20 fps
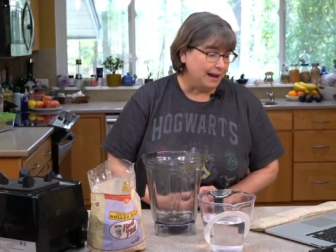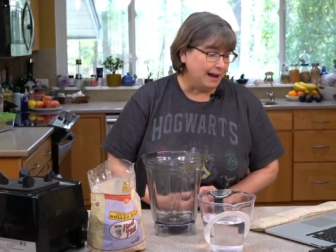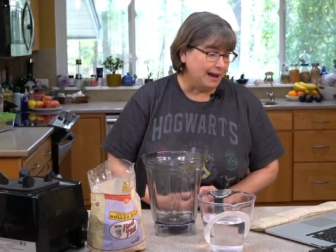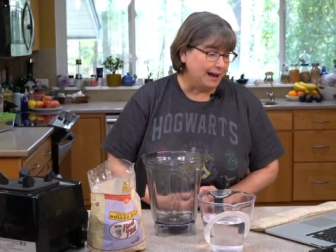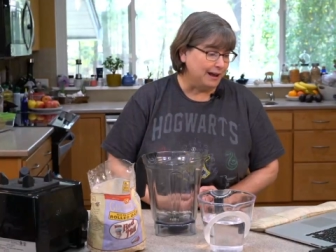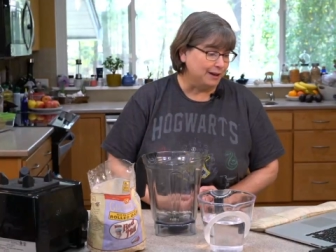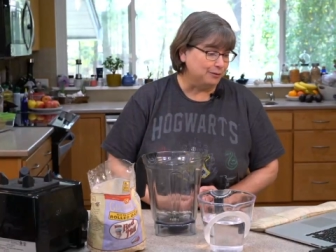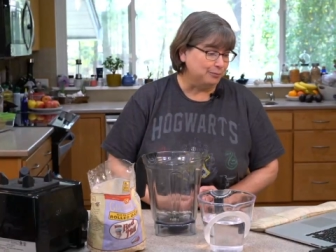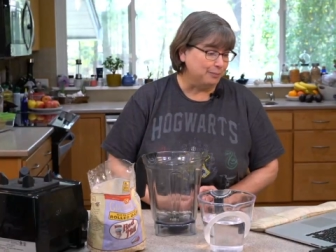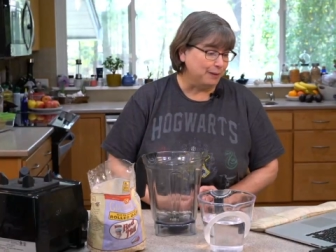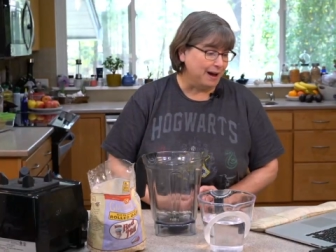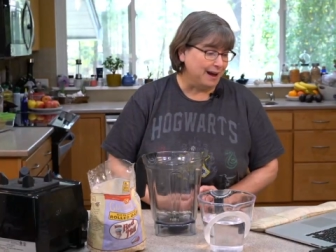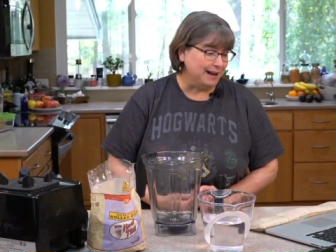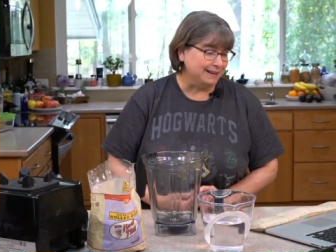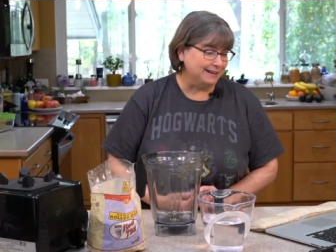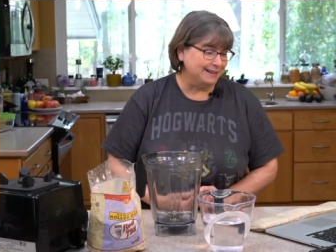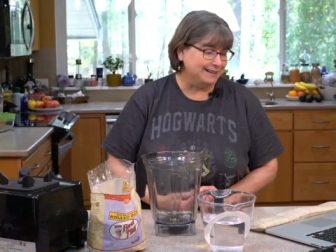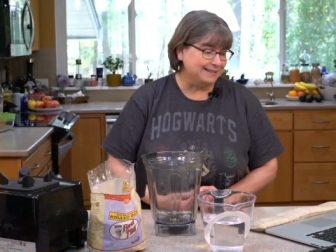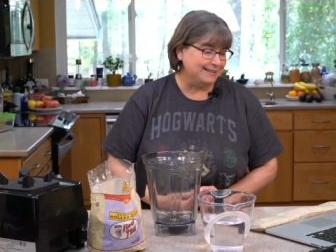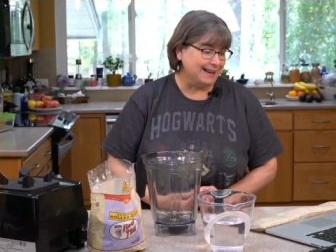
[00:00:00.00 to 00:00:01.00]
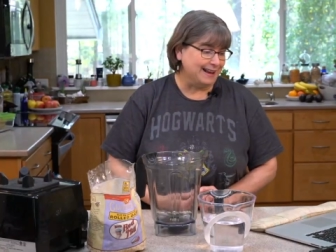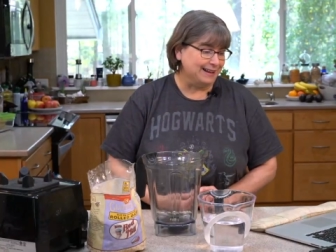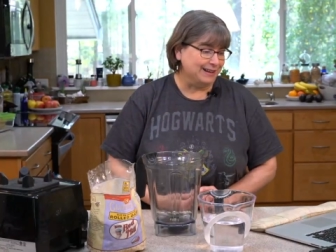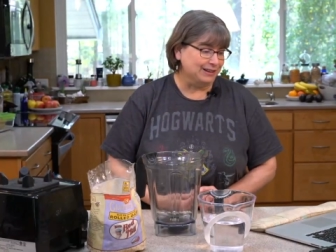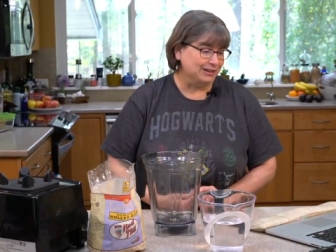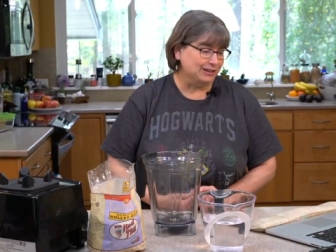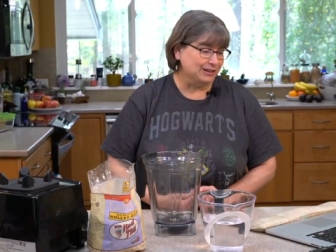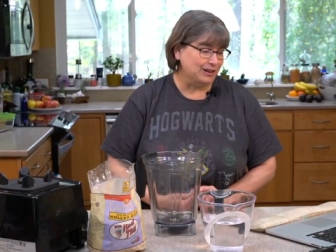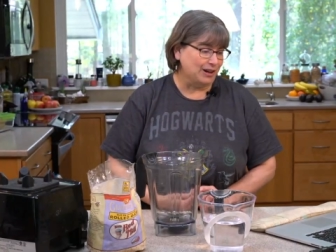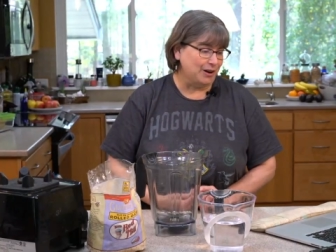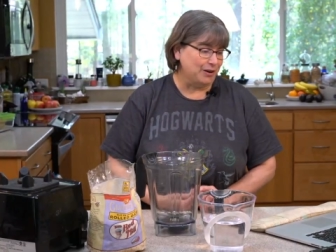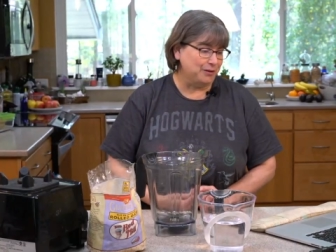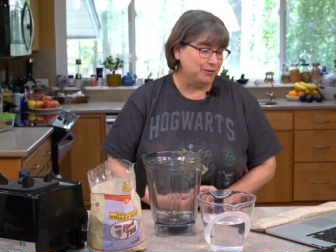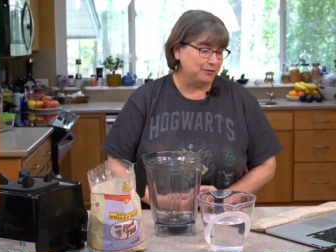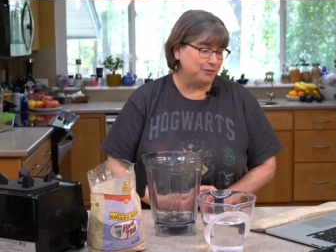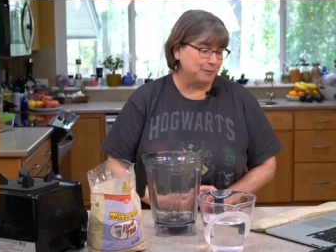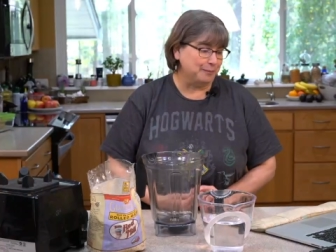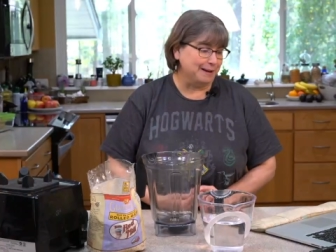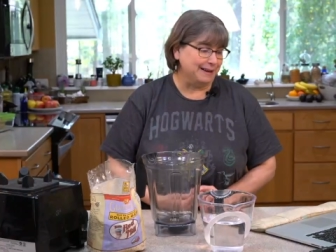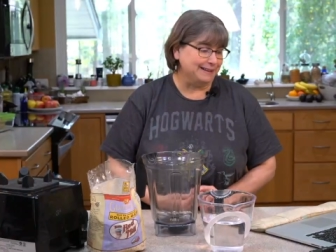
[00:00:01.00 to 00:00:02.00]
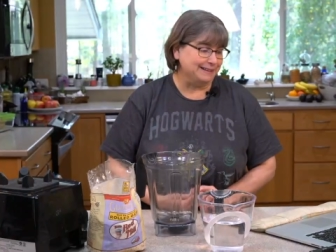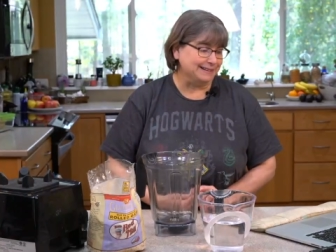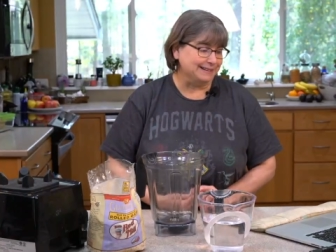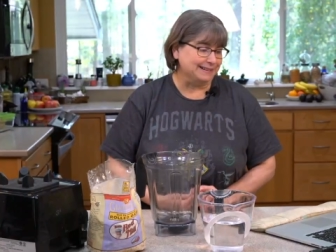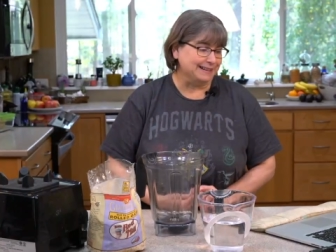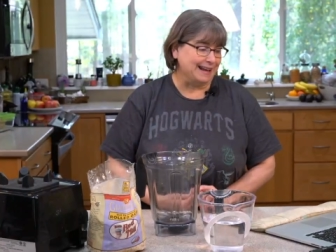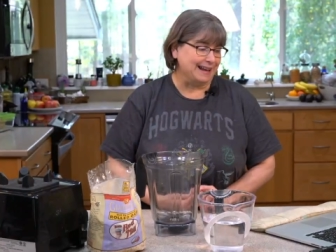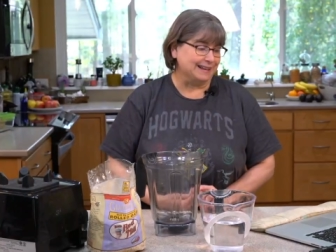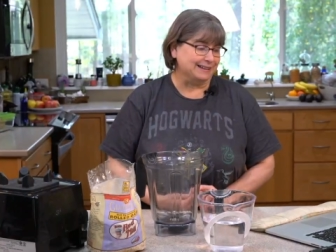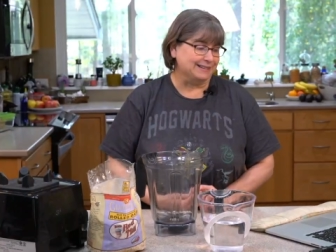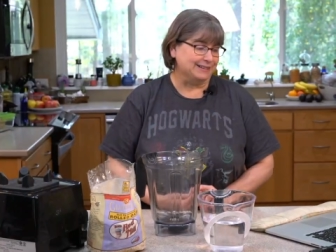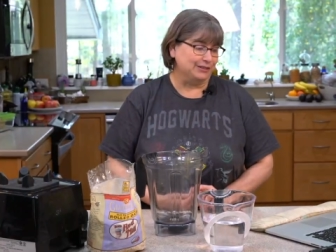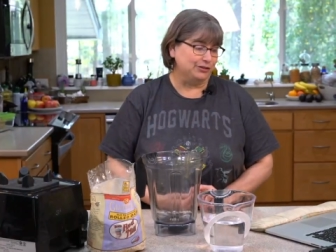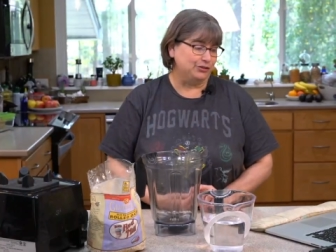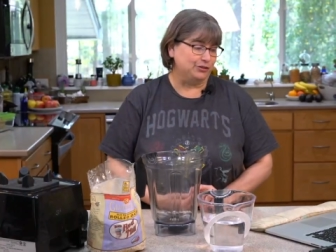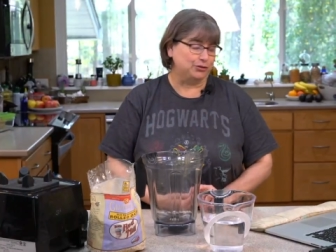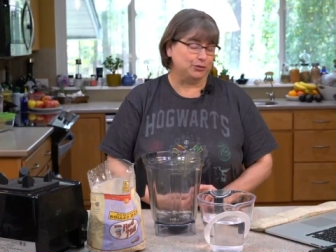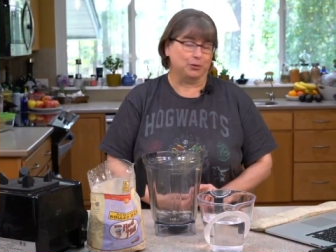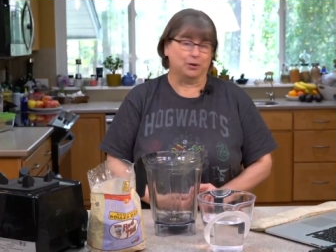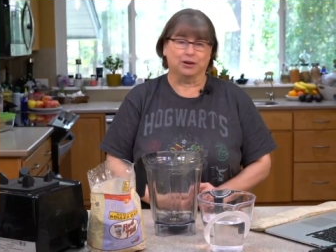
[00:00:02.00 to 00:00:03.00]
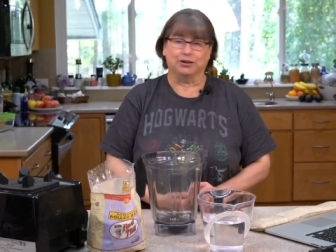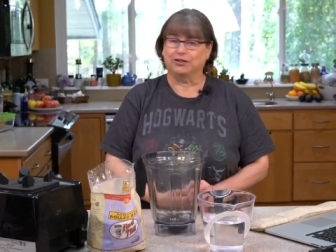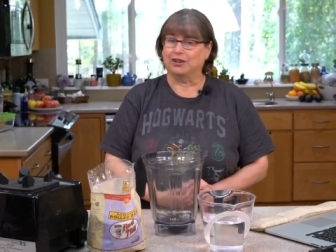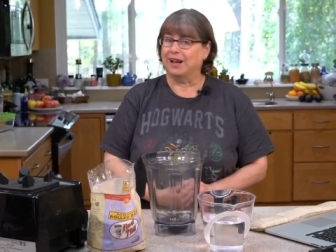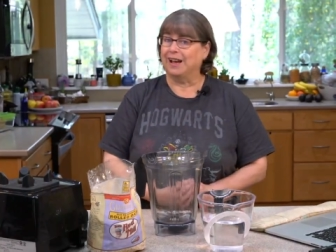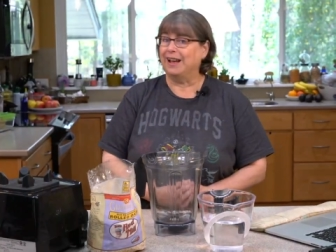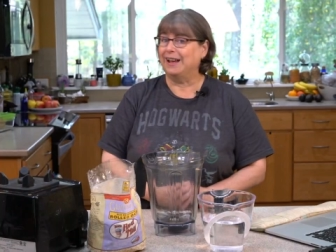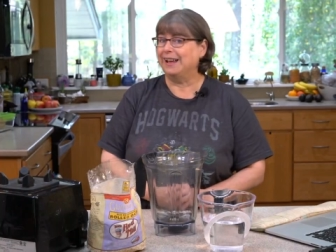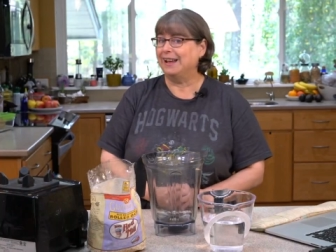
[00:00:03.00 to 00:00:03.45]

And Bonnie is saying hello from Atlanta, Georgia.